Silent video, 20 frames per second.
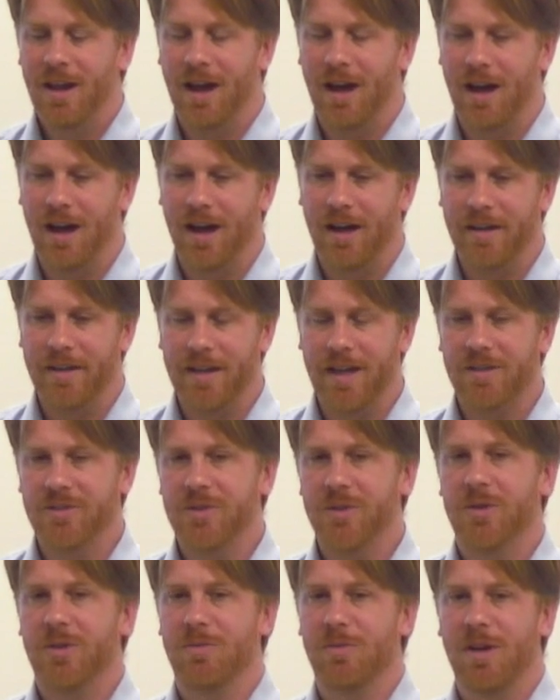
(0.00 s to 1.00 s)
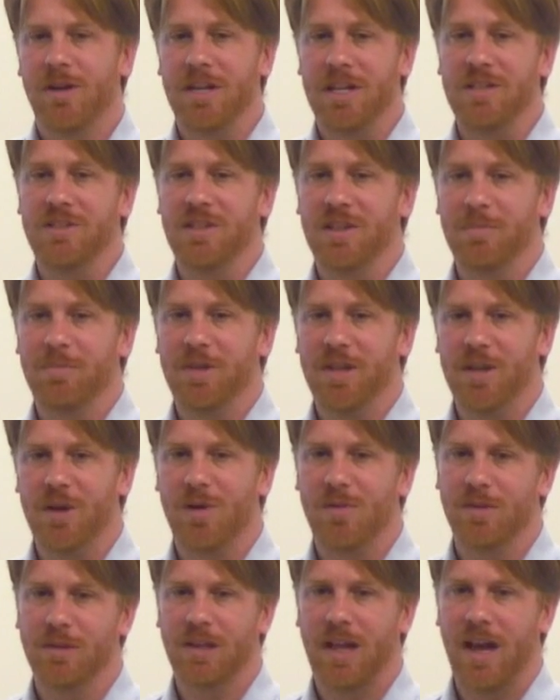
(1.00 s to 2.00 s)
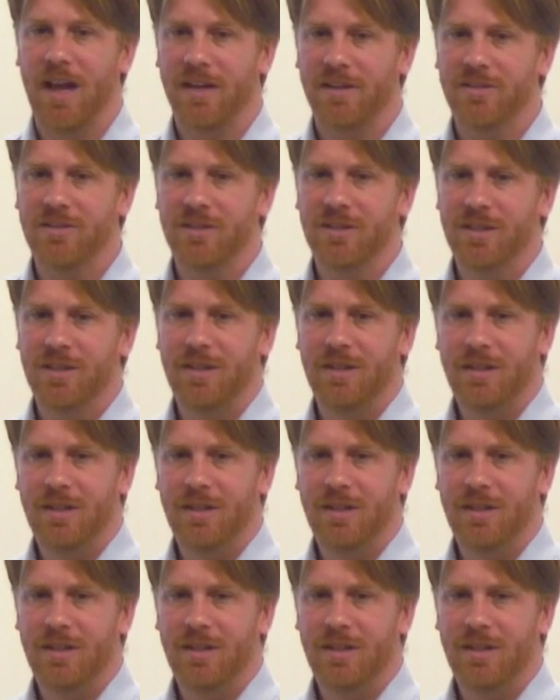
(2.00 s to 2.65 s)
Uh, yes, you can run ECMP over lags.